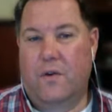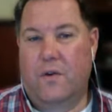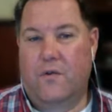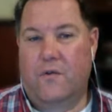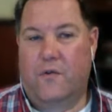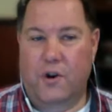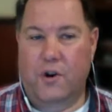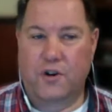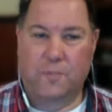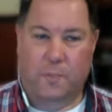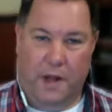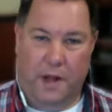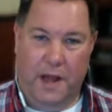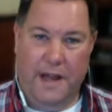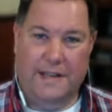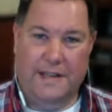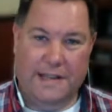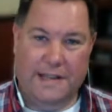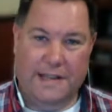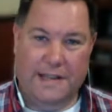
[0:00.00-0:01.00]
first
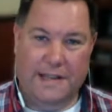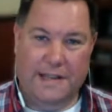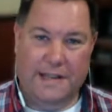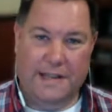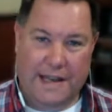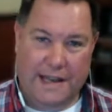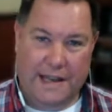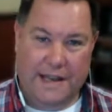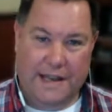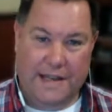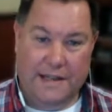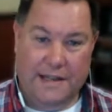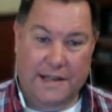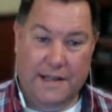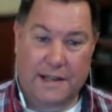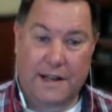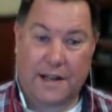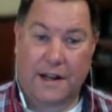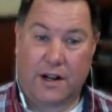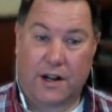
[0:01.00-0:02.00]
place is
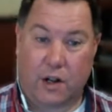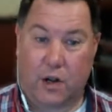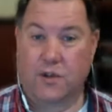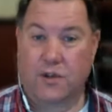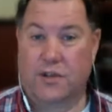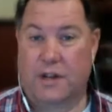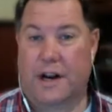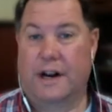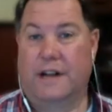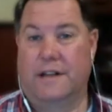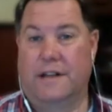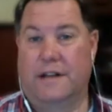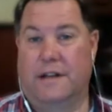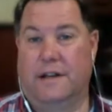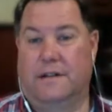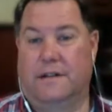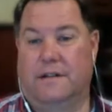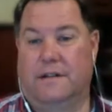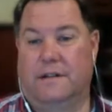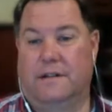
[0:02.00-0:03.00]
closing on a
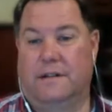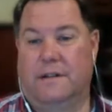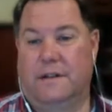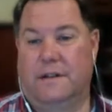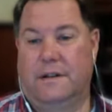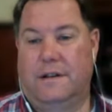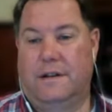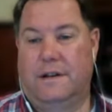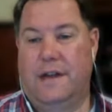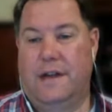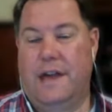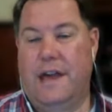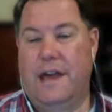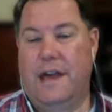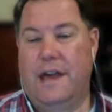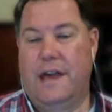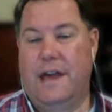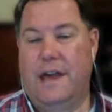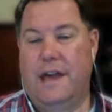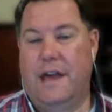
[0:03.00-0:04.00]
deal.
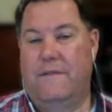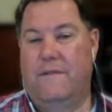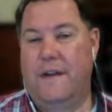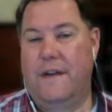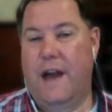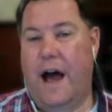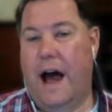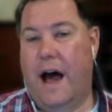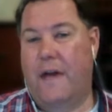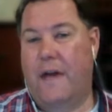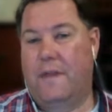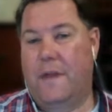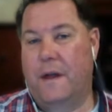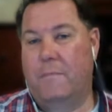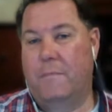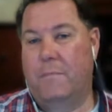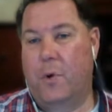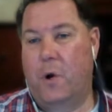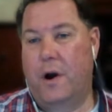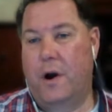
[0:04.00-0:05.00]
If not, then
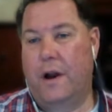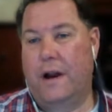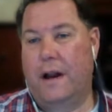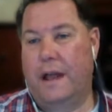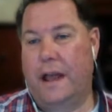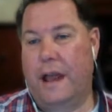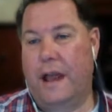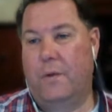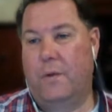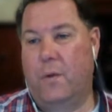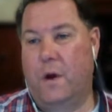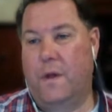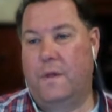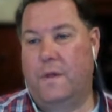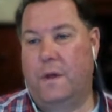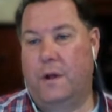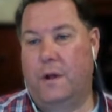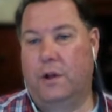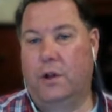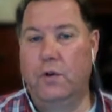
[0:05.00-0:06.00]
put it in
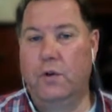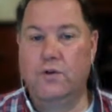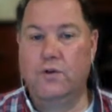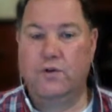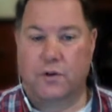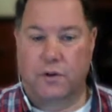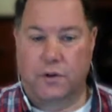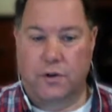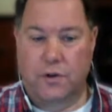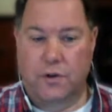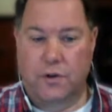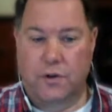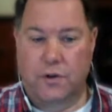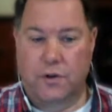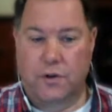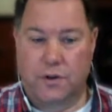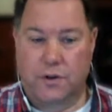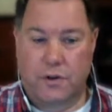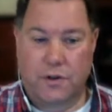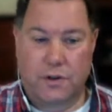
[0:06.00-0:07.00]
with the
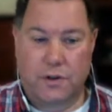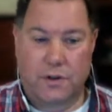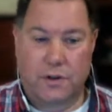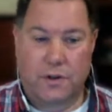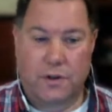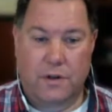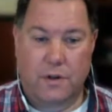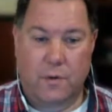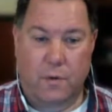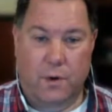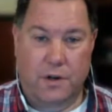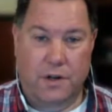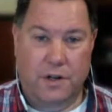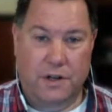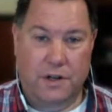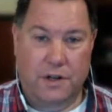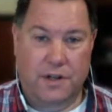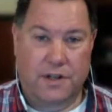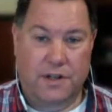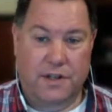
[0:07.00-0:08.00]
losers, which
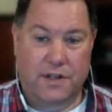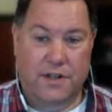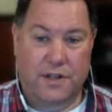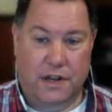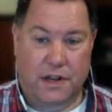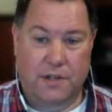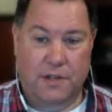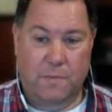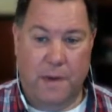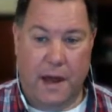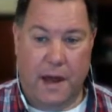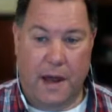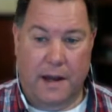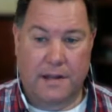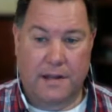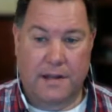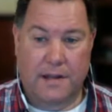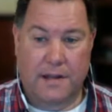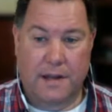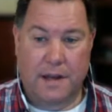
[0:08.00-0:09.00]
is the
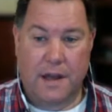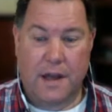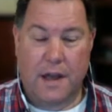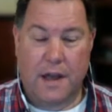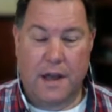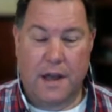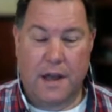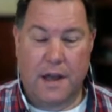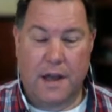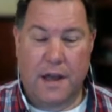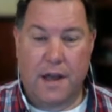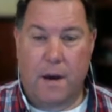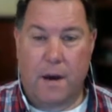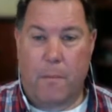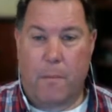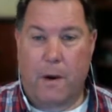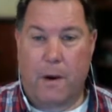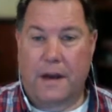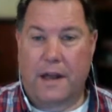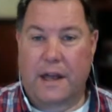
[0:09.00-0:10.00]
suspects,
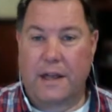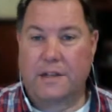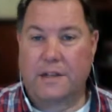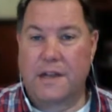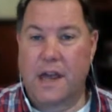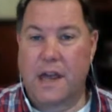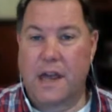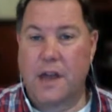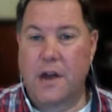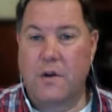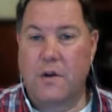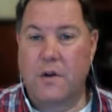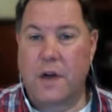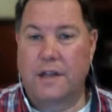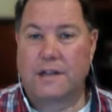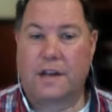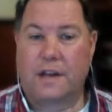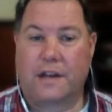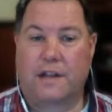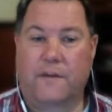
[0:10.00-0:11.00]
but continue.
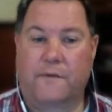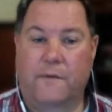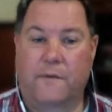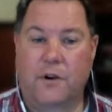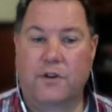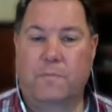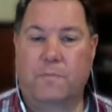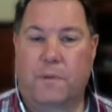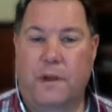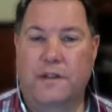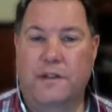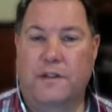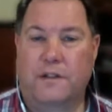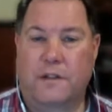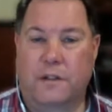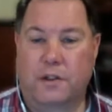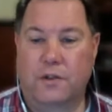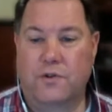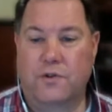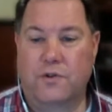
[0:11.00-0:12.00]
It's like the first place
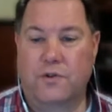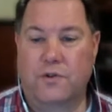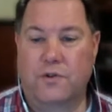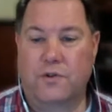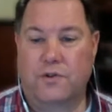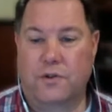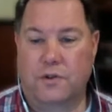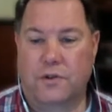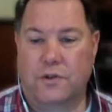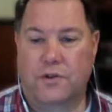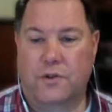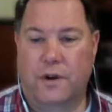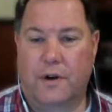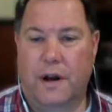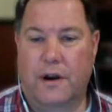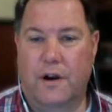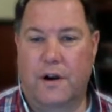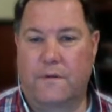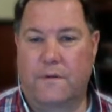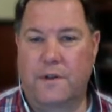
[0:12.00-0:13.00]
of the losers. So I don't
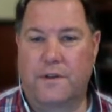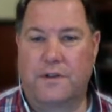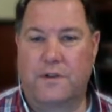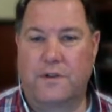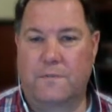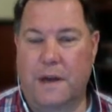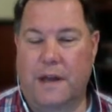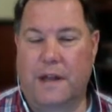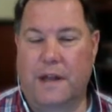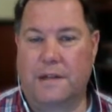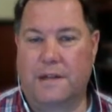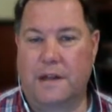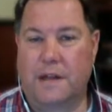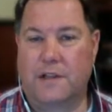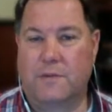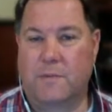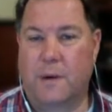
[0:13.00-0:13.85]
know if this is making sense,